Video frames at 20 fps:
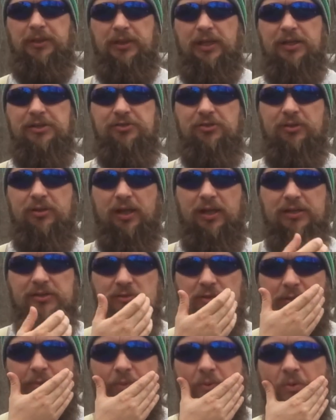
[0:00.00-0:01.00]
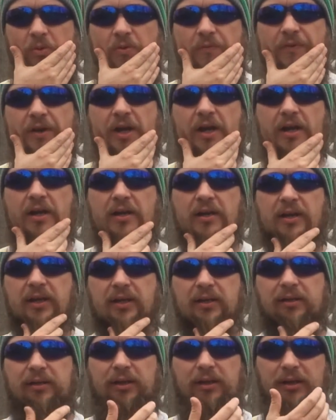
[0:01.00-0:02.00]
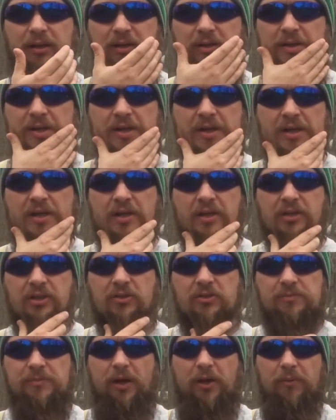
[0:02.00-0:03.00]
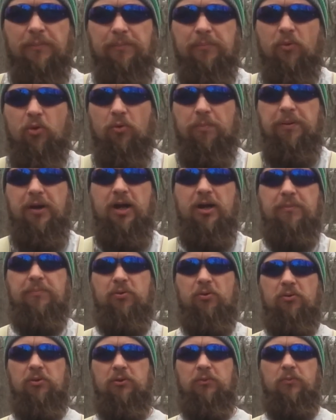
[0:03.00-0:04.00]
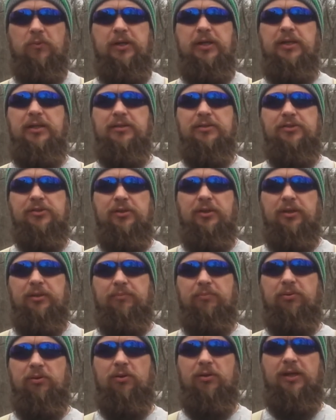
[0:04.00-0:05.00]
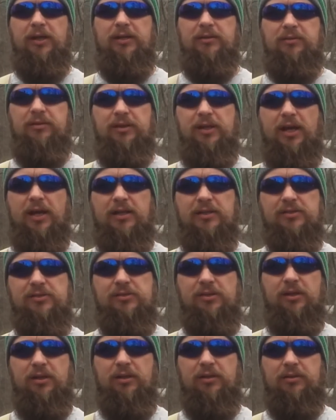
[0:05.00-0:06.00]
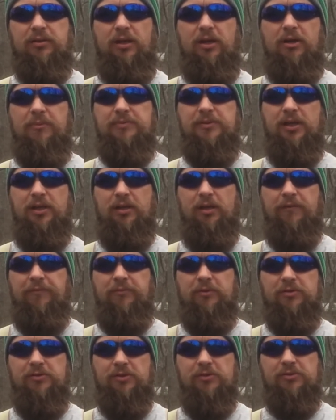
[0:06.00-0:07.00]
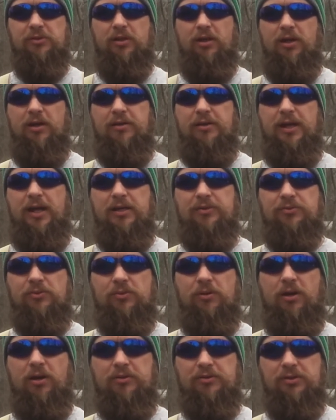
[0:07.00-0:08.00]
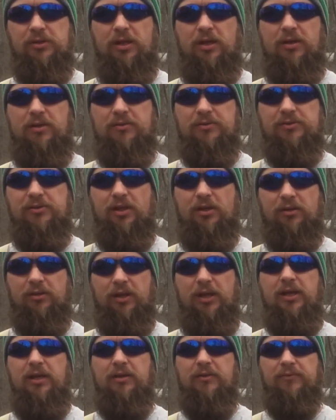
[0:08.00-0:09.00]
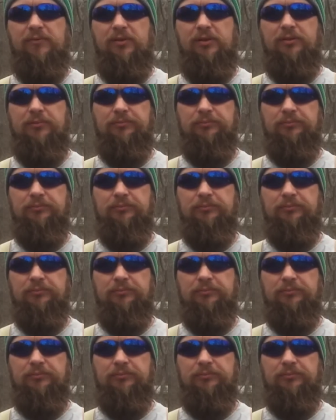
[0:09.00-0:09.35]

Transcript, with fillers: yesterday so I'm gonna go over there and uh, use my more power puller winch and pull out the nice uh, tops out of them there's, there's a lot of nice crotch logs that are left